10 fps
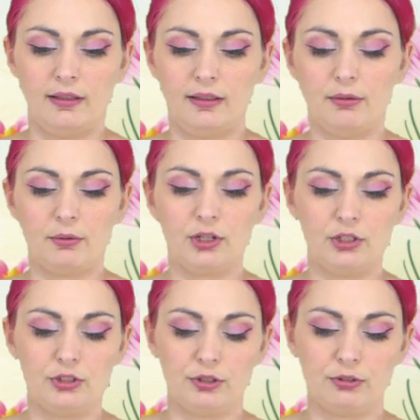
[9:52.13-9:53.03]
And then we're going
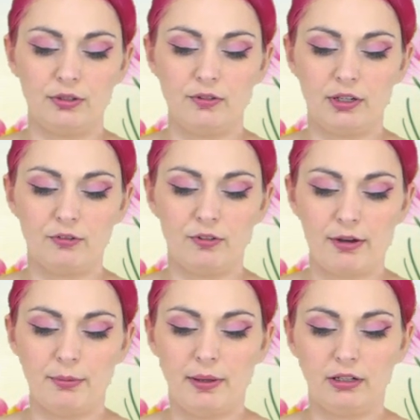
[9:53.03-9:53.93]
to do a 3-finger
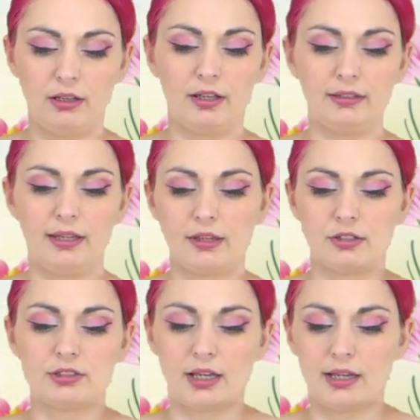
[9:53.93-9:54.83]
flower petal on the
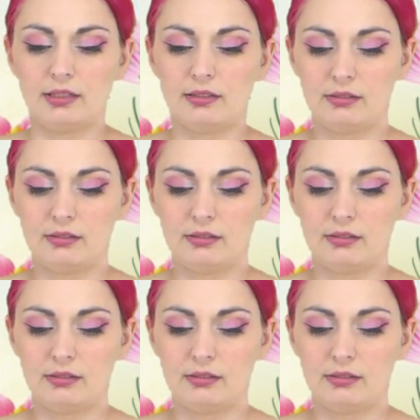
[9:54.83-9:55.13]
other side.